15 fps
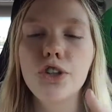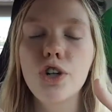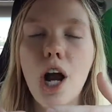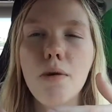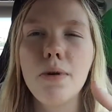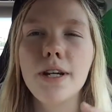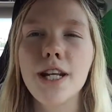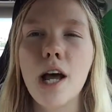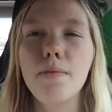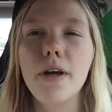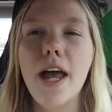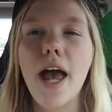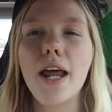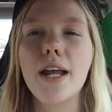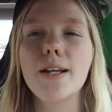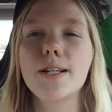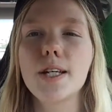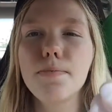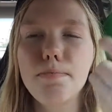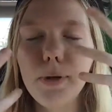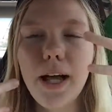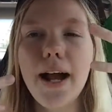the strawberries up, and it
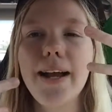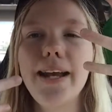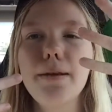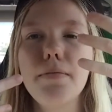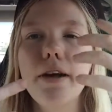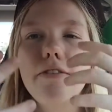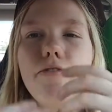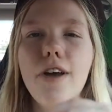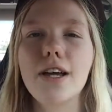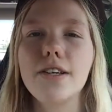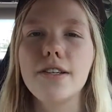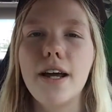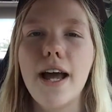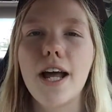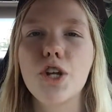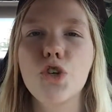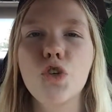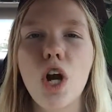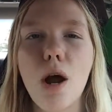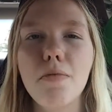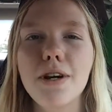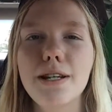splatted in my face, and I had
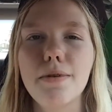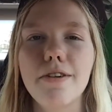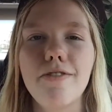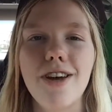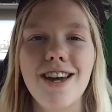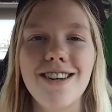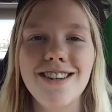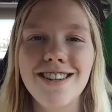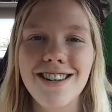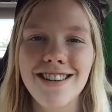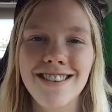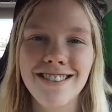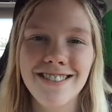strawberries in my face.